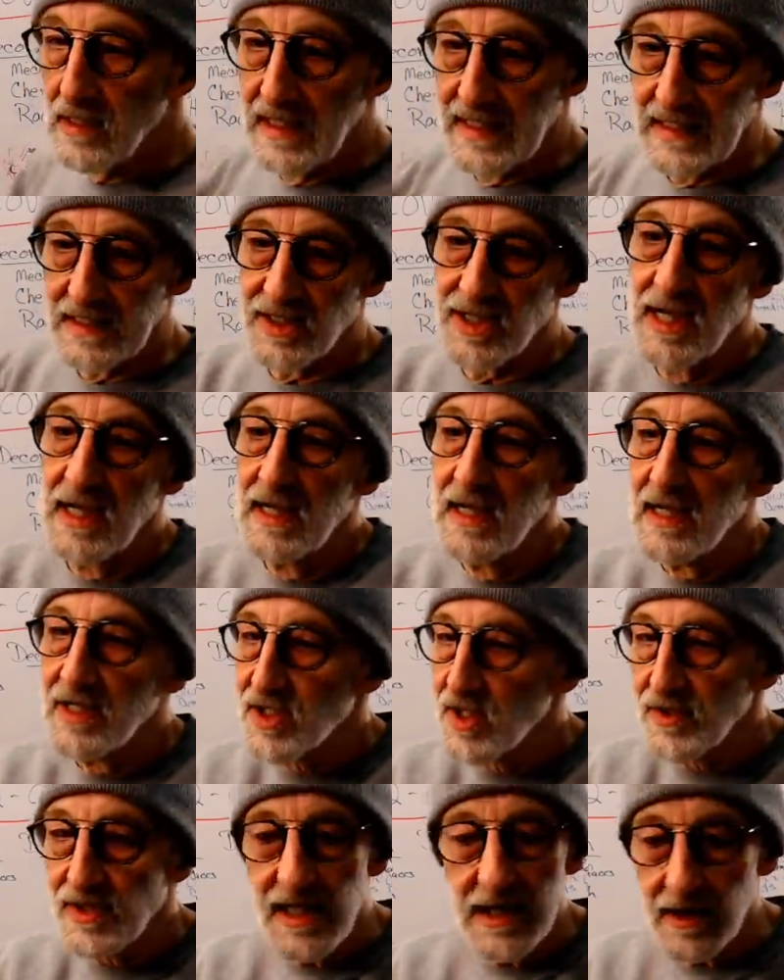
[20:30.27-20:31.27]
links.
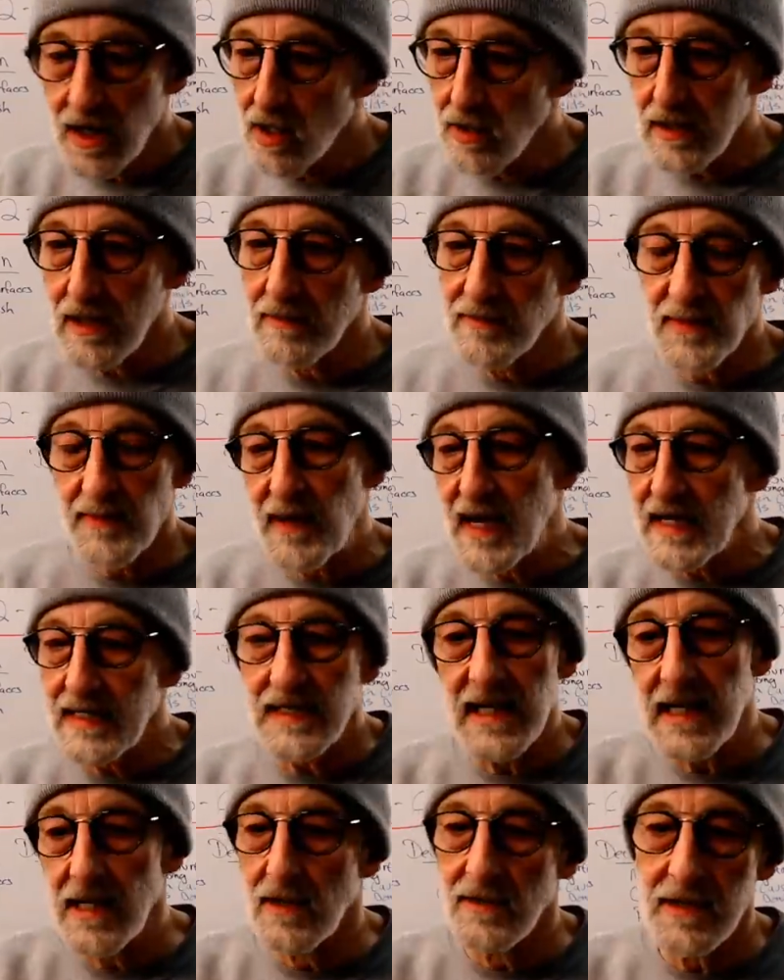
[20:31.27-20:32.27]
So see, it all comes back
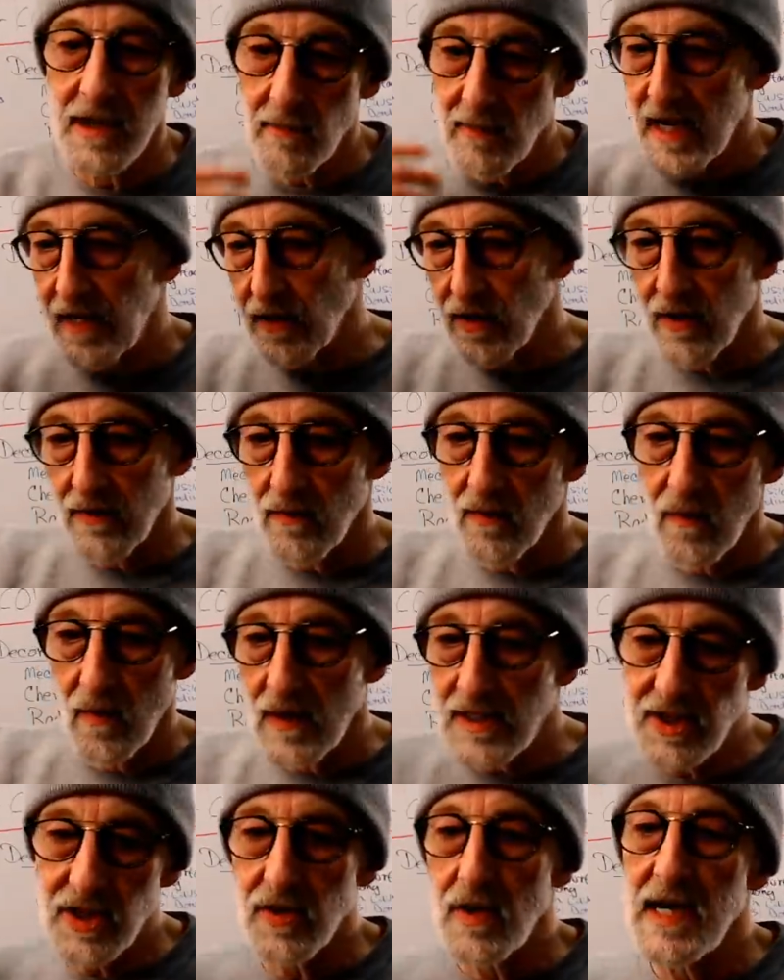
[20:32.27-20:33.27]
down no matter
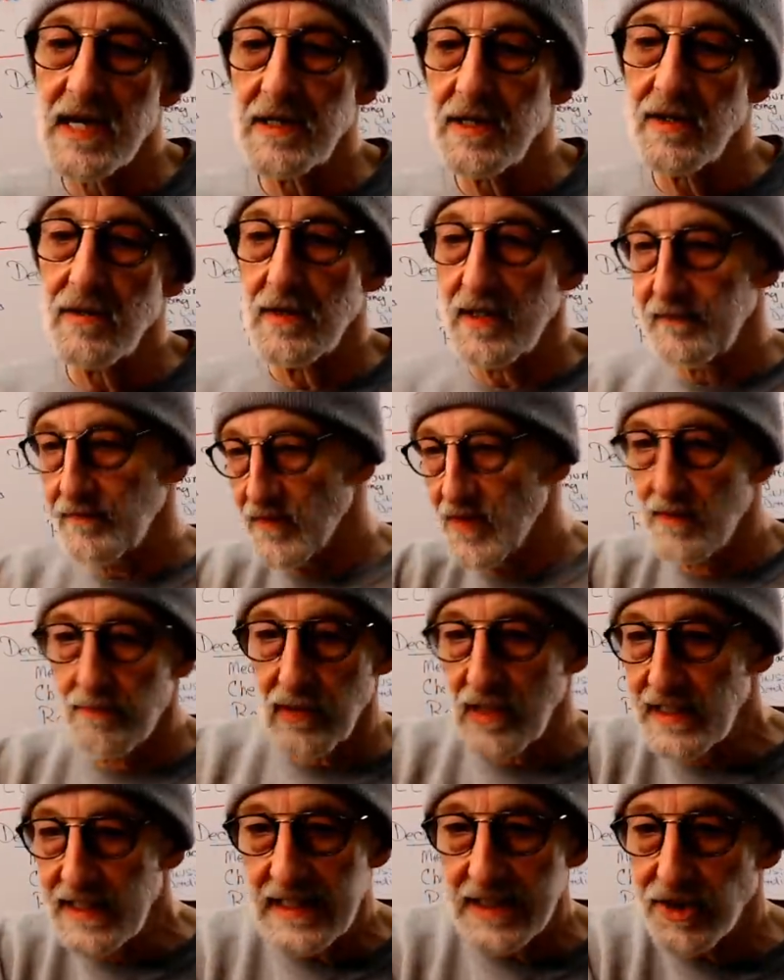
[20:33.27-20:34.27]
what's trying to do it. The
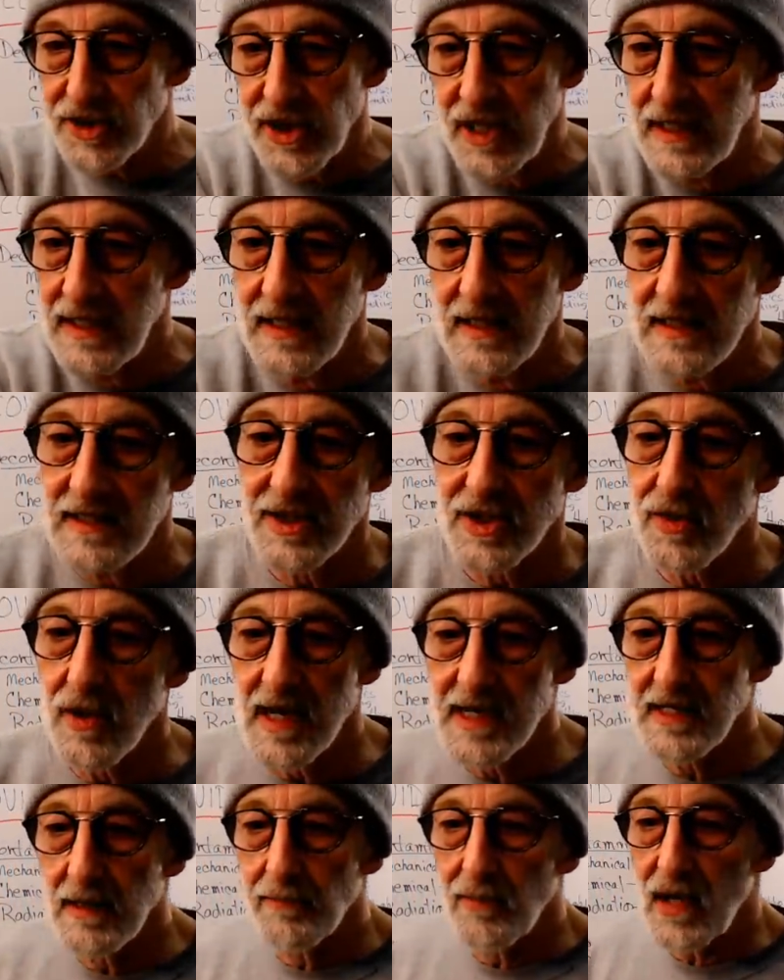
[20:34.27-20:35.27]
bleach is
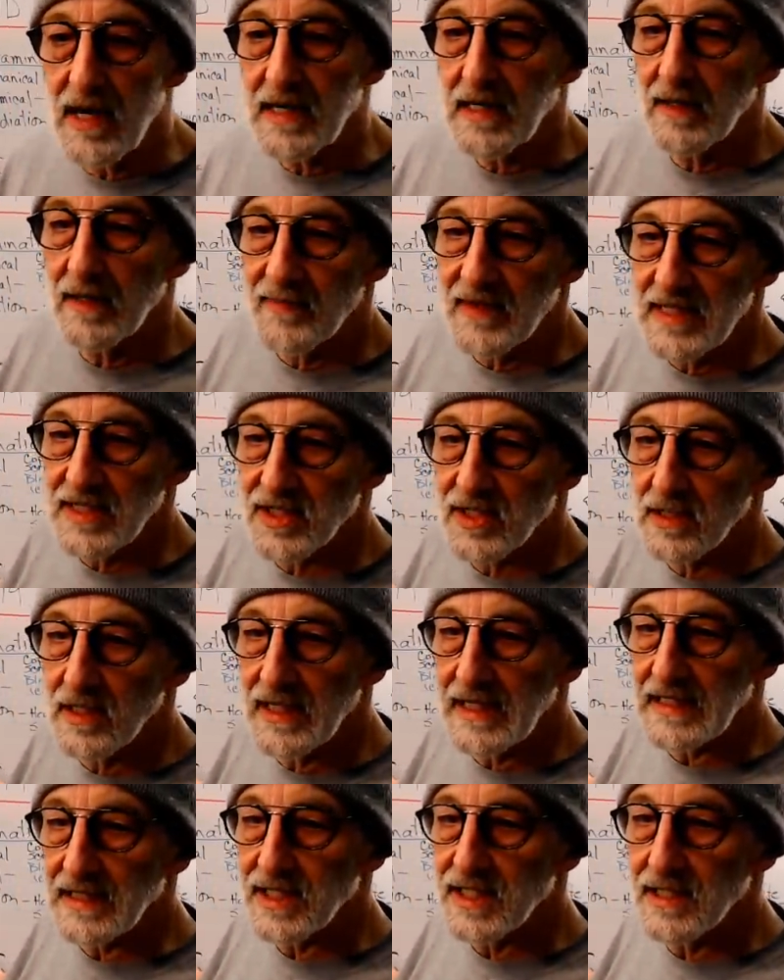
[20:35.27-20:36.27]
trying to break up these
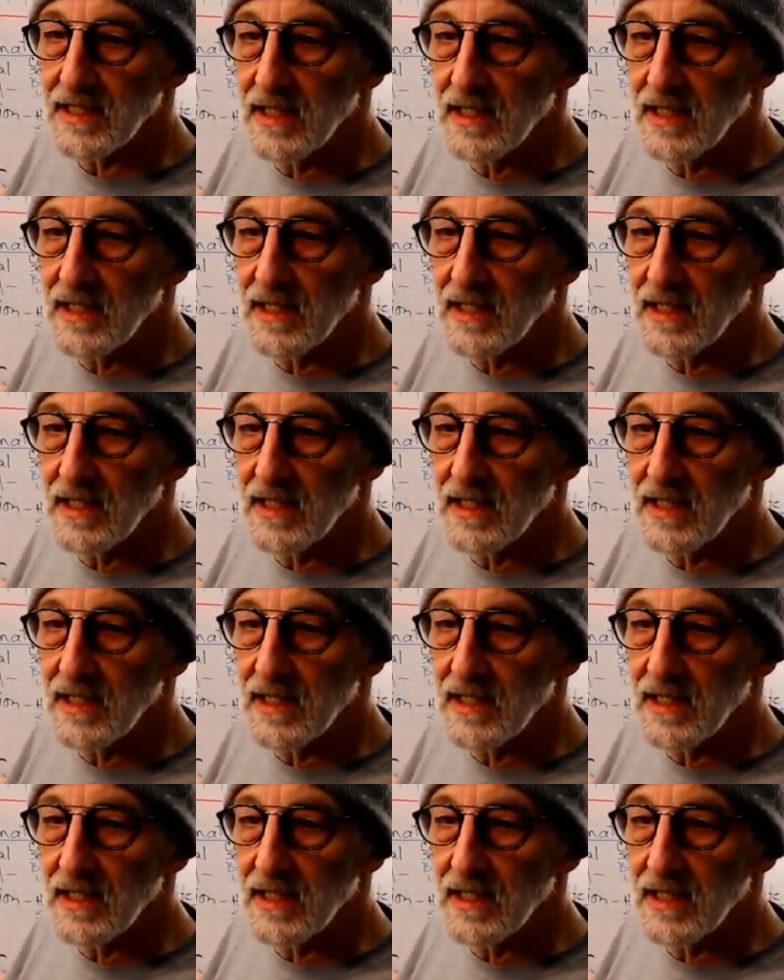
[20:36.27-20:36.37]
links